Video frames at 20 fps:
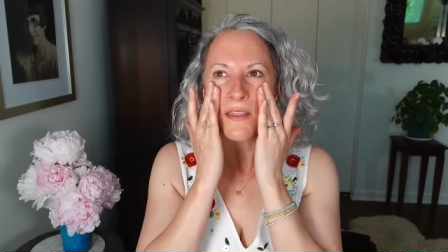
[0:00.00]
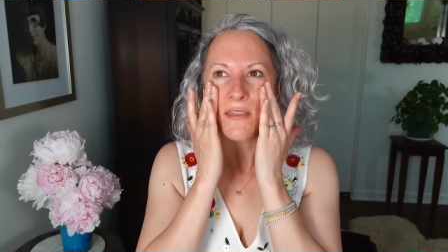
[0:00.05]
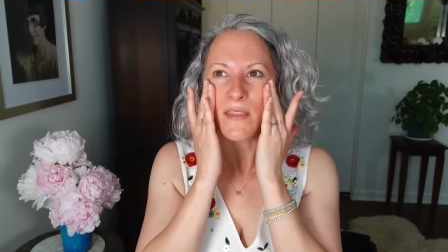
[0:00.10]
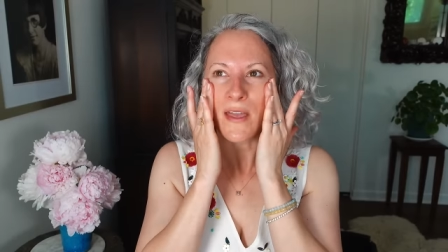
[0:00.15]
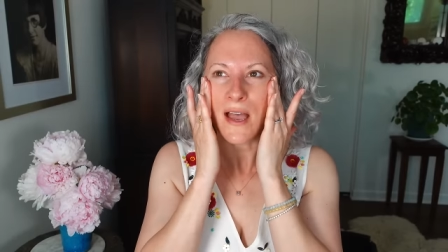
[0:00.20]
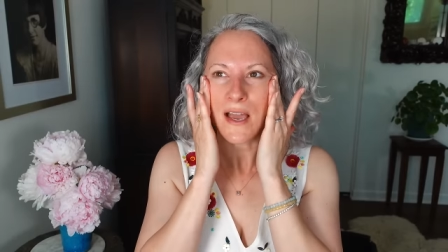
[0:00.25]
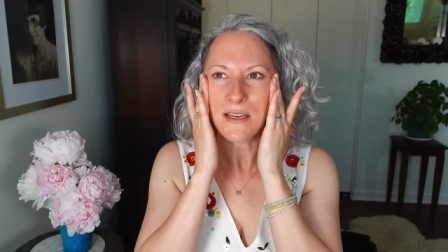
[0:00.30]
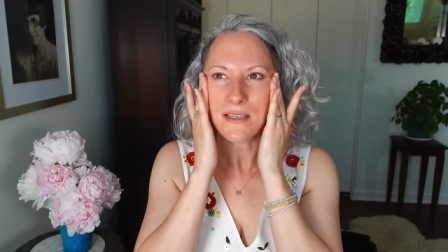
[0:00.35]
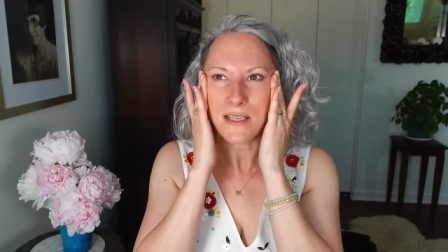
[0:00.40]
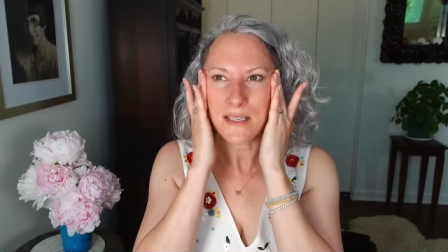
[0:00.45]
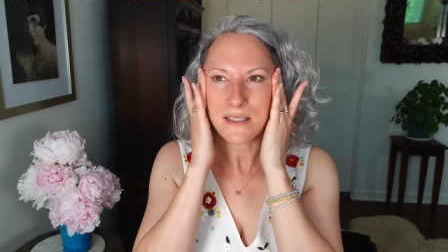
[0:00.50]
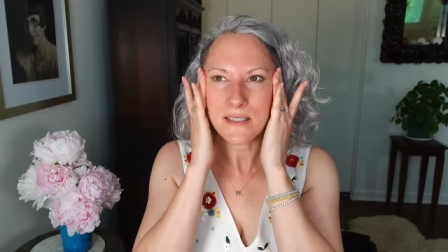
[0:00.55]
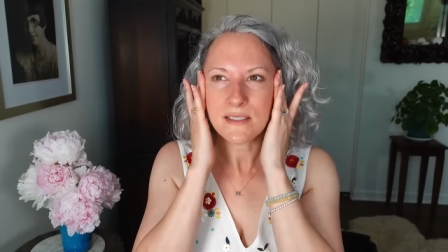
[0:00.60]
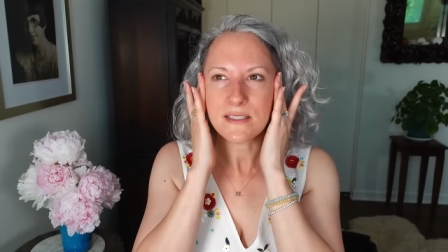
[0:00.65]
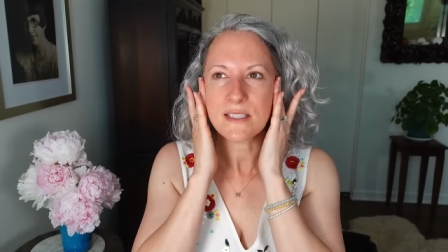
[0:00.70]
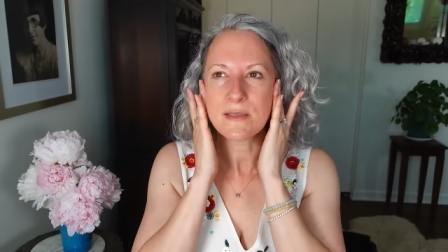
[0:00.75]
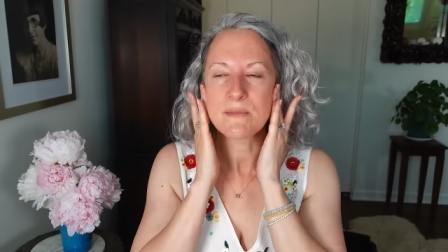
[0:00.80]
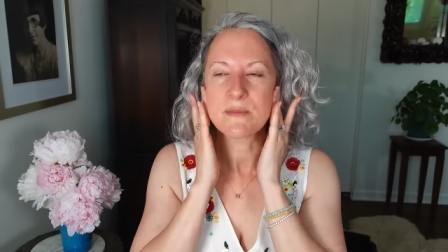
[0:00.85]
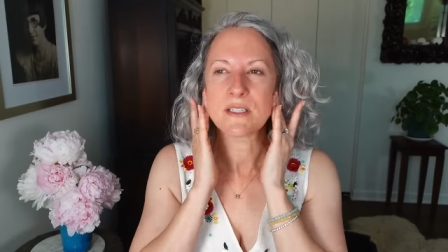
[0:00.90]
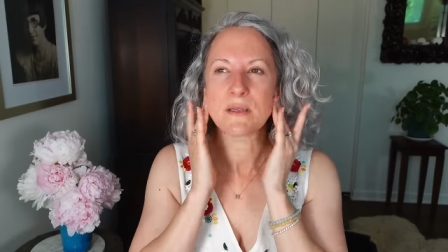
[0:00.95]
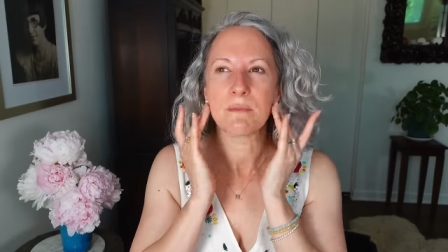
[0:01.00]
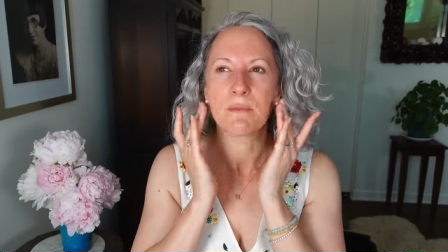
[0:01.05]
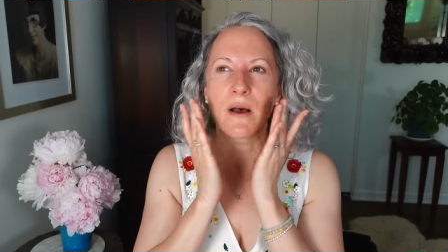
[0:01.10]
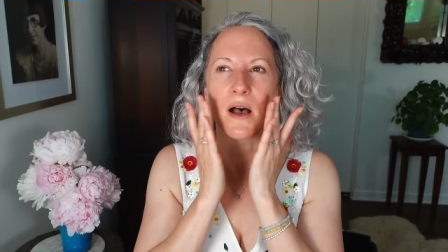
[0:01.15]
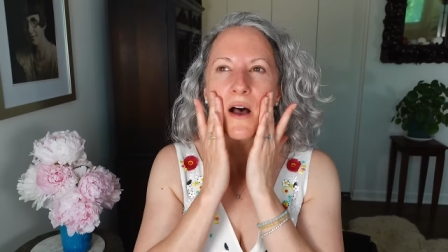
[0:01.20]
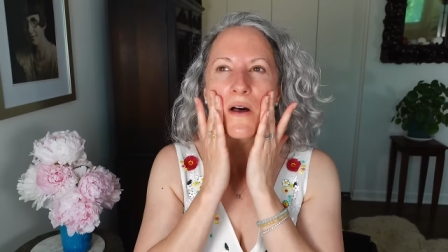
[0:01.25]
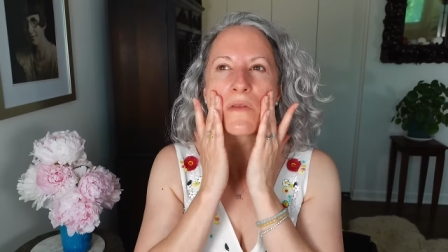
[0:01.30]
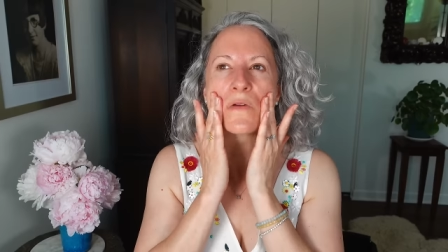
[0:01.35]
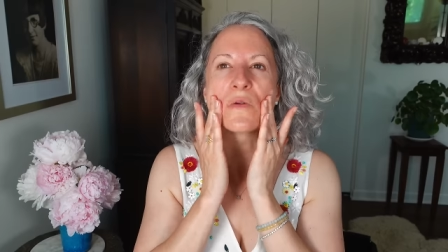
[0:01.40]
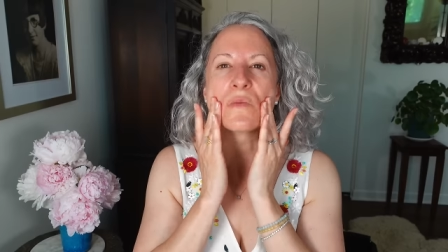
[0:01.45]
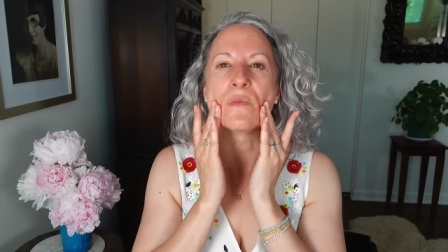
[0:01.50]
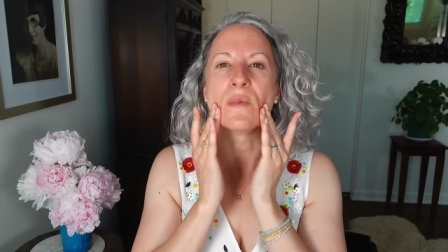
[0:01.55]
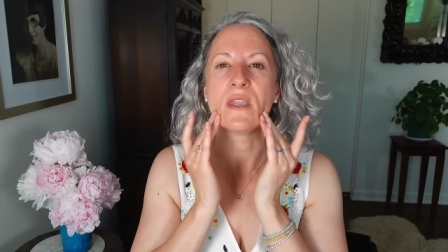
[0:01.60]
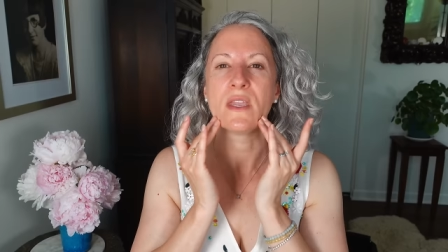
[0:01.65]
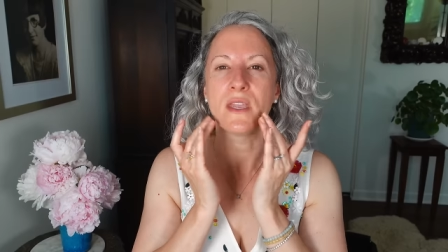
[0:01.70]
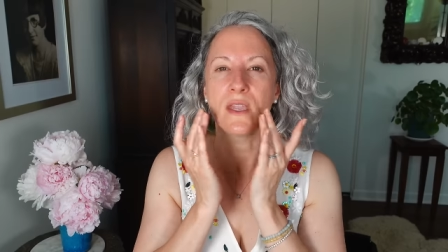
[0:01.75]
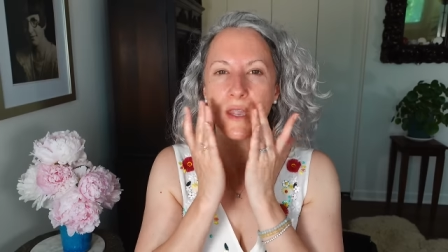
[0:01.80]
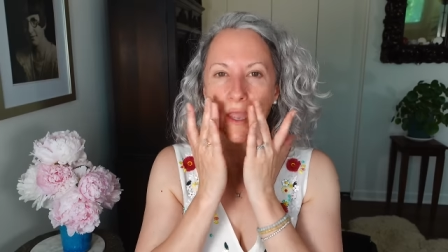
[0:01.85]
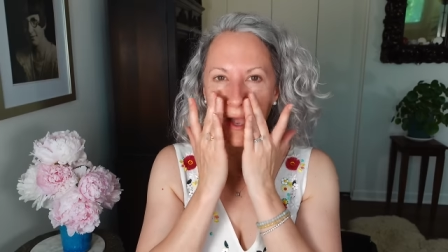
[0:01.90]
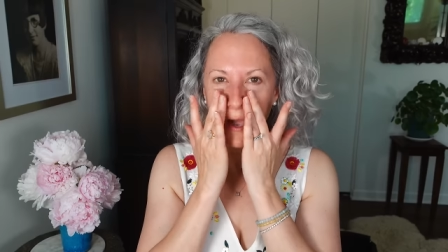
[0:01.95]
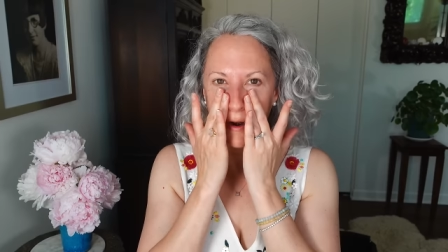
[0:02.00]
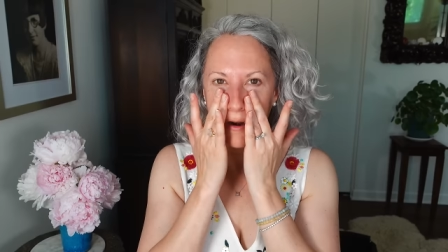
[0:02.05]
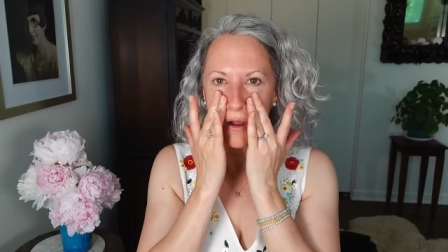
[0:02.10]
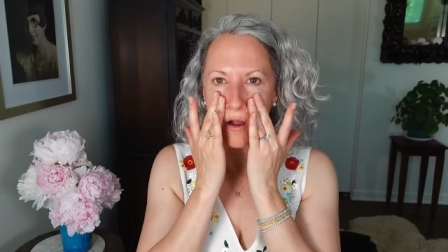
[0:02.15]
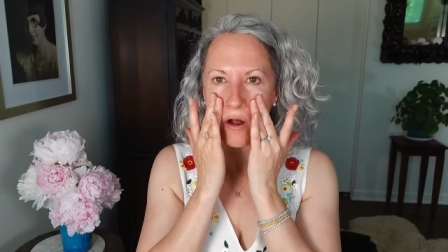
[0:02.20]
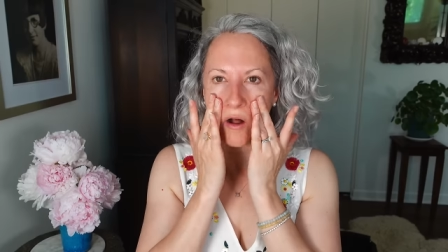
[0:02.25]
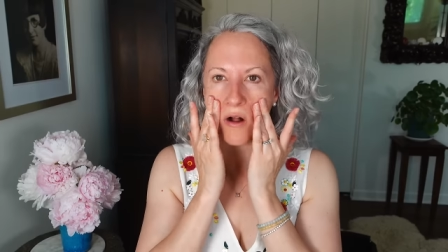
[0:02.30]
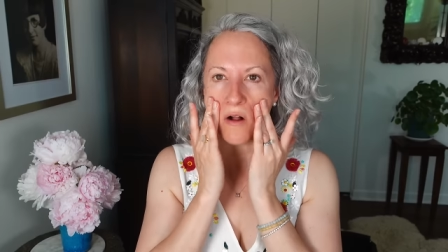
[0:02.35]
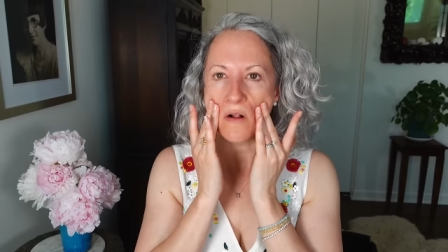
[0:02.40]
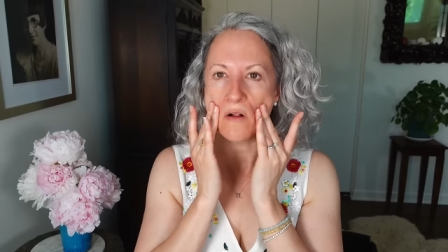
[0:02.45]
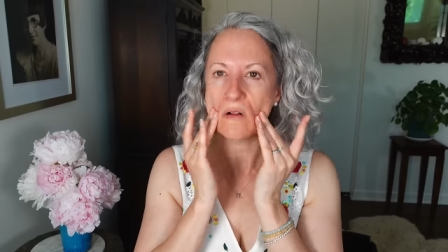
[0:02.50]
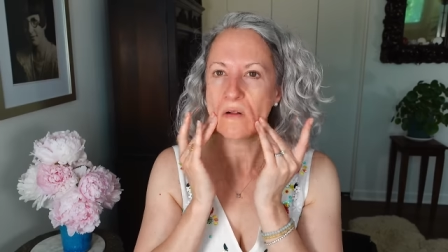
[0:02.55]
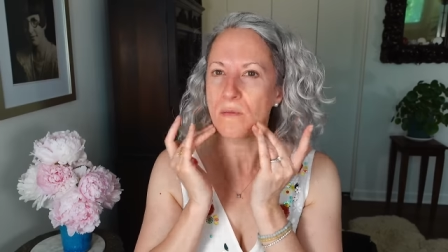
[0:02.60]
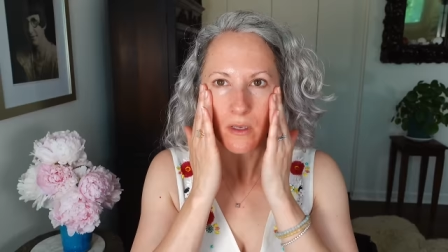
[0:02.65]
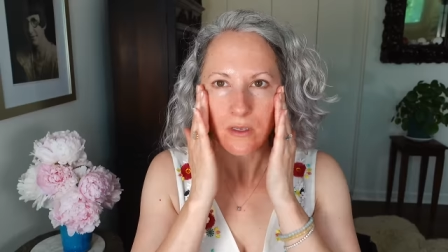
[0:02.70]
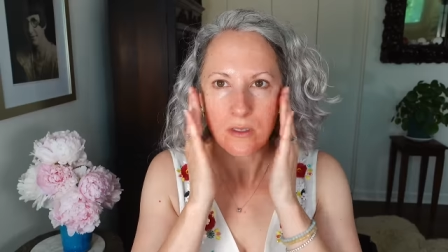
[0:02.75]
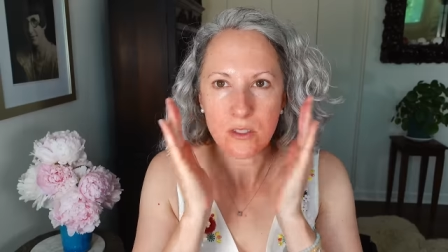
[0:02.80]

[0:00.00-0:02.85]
That doesn't seem to bother me at all.